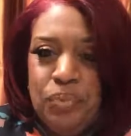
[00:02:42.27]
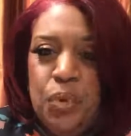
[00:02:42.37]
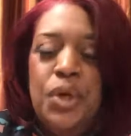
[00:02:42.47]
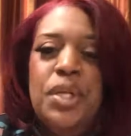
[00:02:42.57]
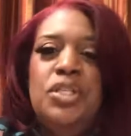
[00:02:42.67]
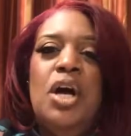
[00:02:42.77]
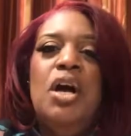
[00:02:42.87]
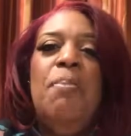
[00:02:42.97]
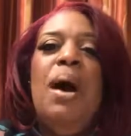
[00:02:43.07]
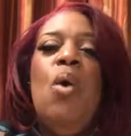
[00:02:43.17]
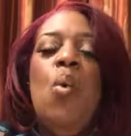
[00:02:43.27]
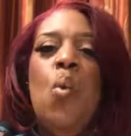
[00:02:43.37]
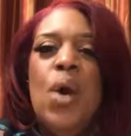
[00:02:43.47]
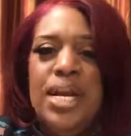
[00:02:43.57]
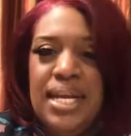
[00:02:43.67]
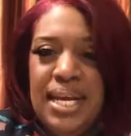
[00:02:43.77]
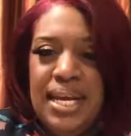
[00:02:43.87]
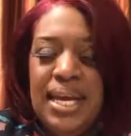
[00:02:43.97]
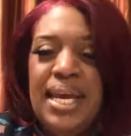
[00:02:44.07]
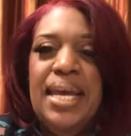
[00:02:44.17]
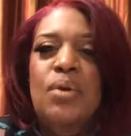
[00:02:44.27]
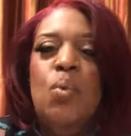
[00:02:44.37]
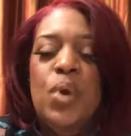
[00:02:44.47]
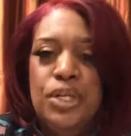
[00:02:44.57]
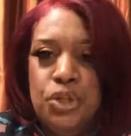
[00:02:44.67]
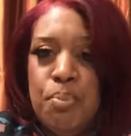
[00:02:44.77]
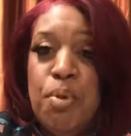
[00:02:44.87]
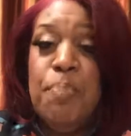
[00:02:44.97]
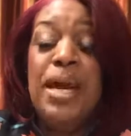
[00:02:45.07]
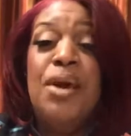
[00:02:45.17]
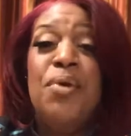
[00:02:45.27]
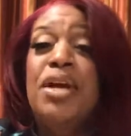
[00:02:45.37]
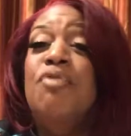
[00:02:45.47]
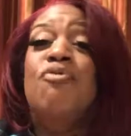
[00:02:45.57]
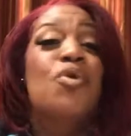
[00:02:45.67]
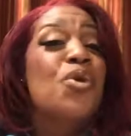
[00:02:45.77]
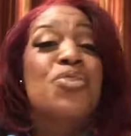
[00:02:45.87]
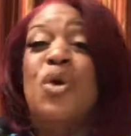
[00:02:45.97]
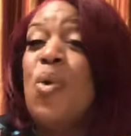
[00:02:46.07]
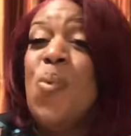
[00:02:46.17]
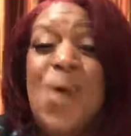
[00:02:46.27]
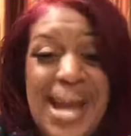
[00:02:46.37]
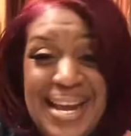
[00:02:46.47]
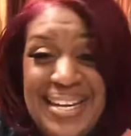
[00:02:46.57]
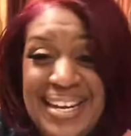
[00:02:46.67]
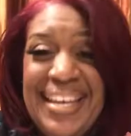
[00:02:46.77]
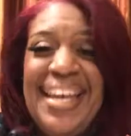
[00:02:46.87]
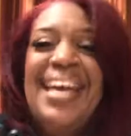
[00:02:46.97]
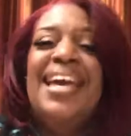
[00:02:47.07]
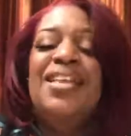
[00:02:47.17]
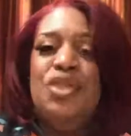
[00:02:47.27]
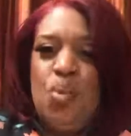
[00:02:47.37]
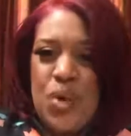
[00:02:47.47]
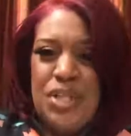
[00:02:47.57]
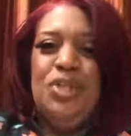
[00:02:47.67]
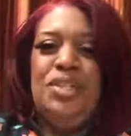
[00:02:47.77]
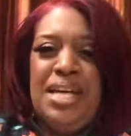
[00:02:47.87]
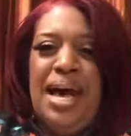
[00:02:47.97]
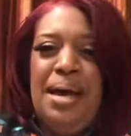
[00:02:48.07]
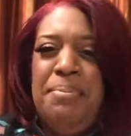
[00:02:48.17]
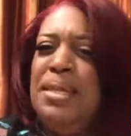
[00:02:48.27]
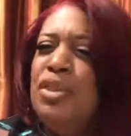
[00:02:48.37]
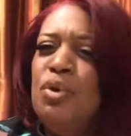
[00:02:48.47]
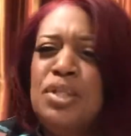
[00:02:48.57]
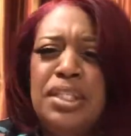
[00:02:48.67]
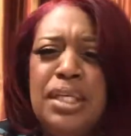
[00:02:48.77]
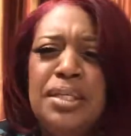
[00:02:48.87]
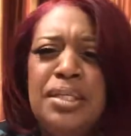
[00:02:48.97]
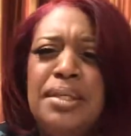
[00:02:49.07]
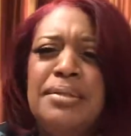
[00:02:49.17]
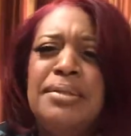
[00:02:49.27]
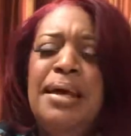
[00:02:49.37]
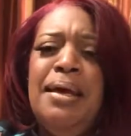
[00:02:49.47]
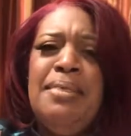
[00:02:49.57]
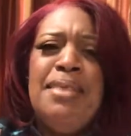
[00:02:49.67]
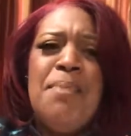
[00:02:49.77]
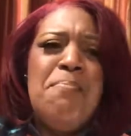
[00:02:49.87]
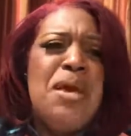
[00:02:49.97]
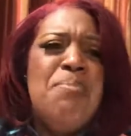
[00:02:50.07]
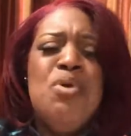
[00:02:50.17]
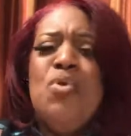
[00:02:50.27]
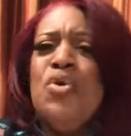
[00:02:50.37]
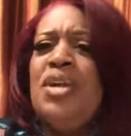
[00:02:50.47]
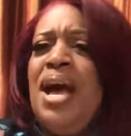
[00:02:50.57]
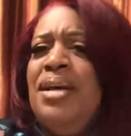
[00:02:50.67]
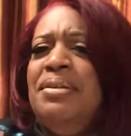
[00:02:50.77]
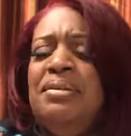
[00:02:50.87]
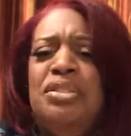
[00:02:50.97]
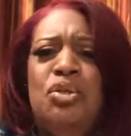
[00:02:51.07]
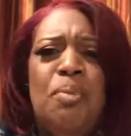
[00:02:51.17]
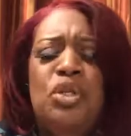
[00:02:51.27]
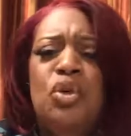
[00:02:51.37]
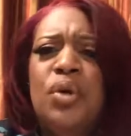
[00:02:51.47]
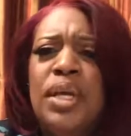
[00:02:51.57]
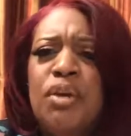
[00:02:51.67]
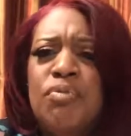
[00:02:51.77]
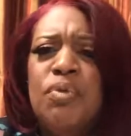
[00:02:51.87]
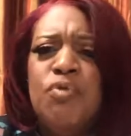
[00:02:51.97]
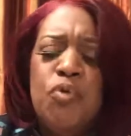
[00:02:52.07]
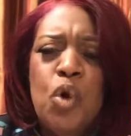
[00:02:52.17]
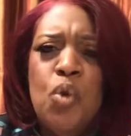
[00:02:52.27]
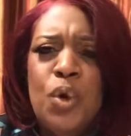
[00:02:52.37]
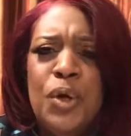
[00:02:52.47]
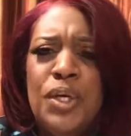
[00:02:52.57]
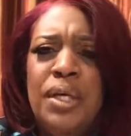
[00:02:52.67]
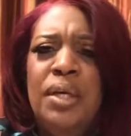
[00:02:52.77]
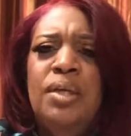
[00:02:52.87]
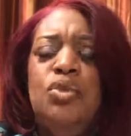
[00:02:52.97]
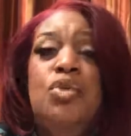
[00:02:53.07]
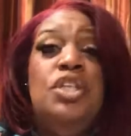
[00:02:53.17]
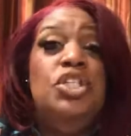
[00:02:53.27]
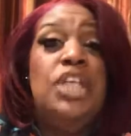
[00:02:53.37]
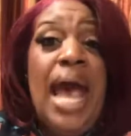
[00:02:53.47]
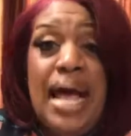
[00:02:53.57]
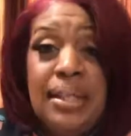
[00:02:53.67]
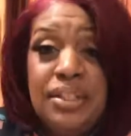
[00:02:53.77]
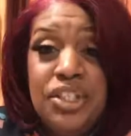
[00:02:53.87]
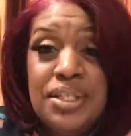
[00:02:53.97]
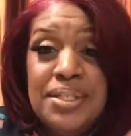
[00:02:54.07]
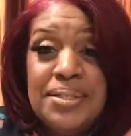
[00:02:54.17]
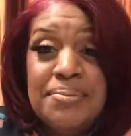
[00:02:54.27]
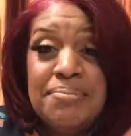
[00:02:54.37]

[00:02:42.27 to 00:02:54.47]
We're going to talk about winning in winter, preparing for the win in the winter time, in those seasons that maybe we're not so much looking forward to the challenges.